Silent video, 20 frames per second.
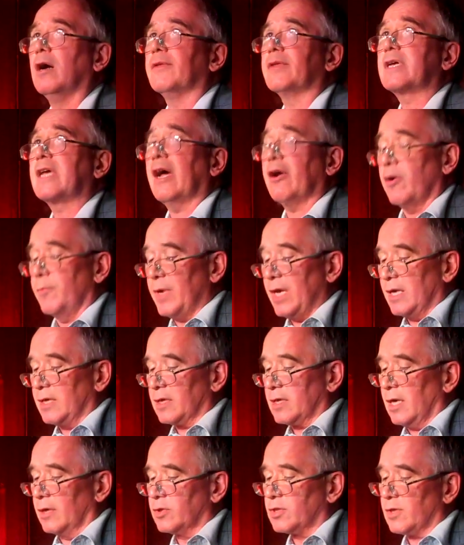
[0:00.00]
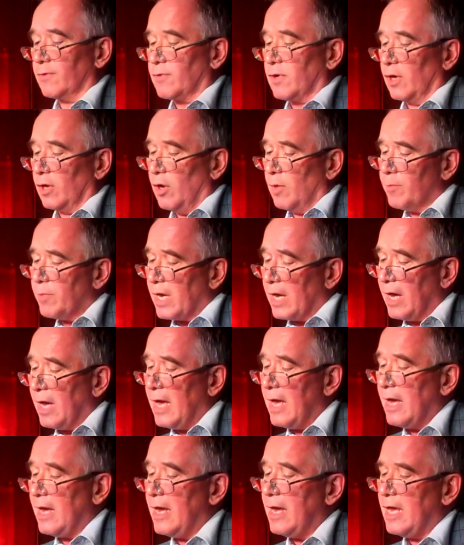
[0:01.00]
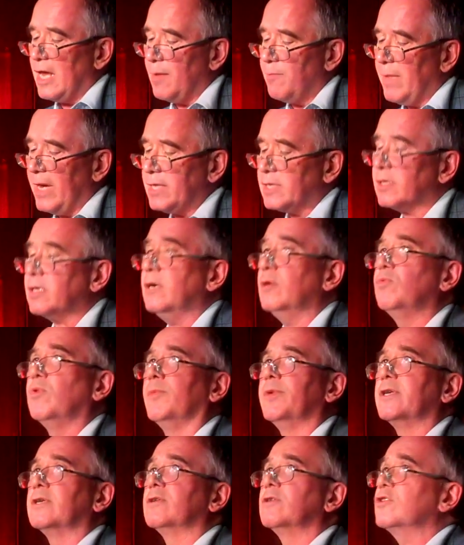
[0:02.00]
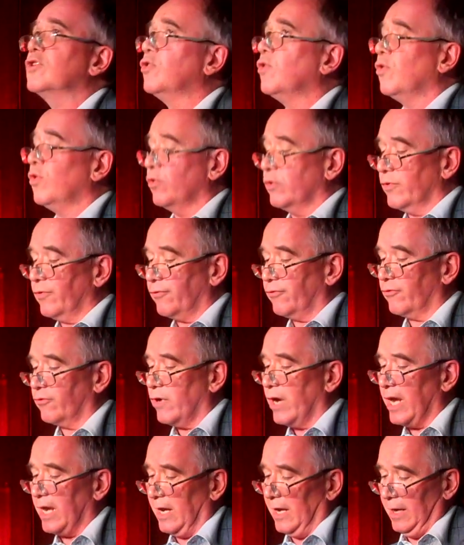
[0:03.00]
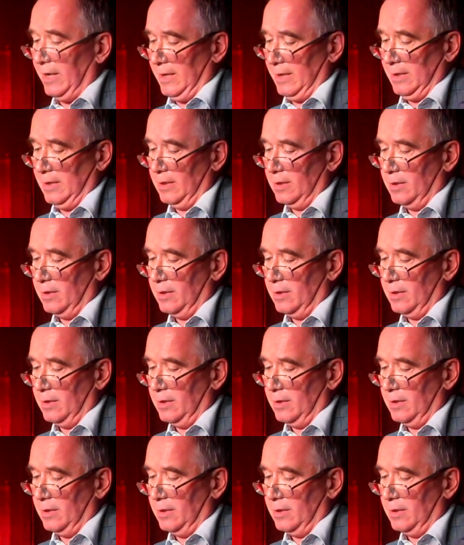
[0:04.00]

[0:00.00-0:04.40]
on the Caribbean coast of Colombia, he met a woman called Freya.